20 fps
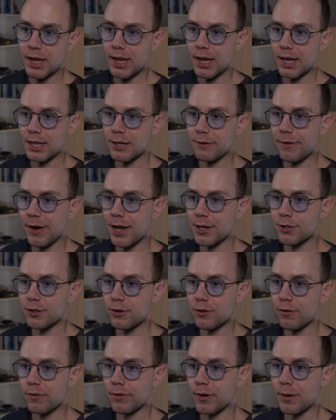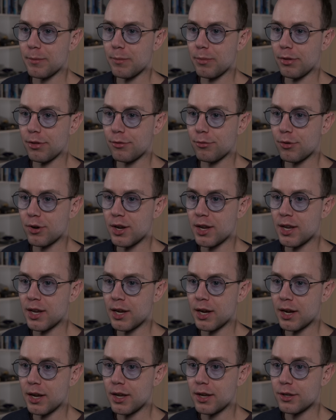And if I do from
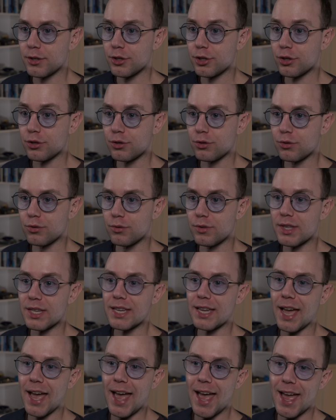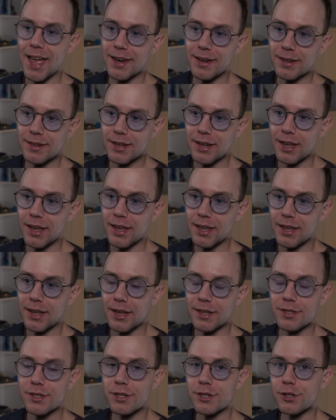3 to the end,
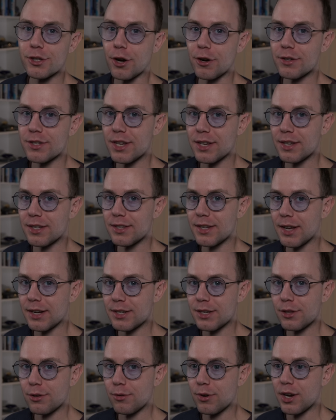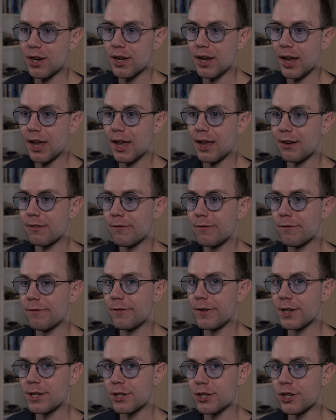it starts at index 3 and
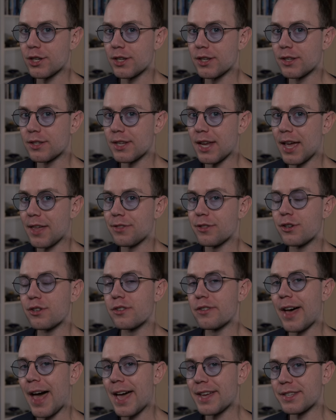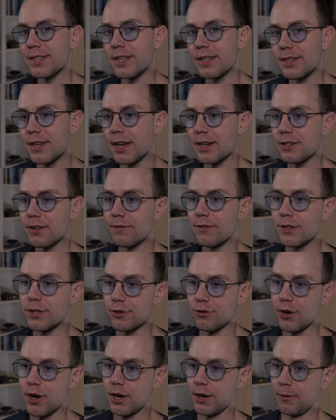finishes at the last index of the
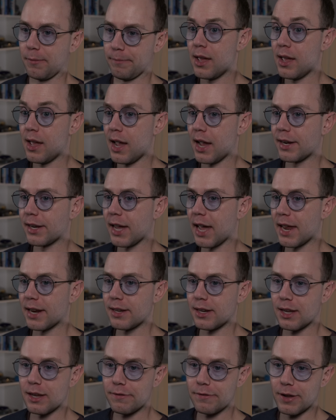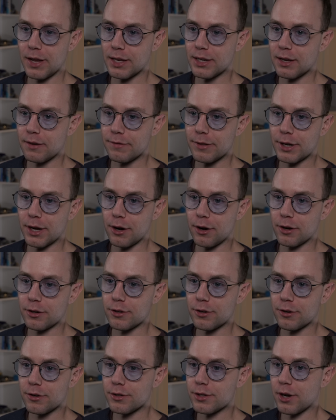string. And again, if any of the
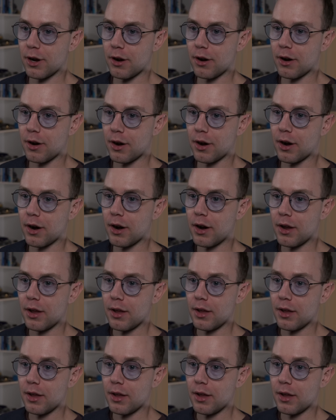characters are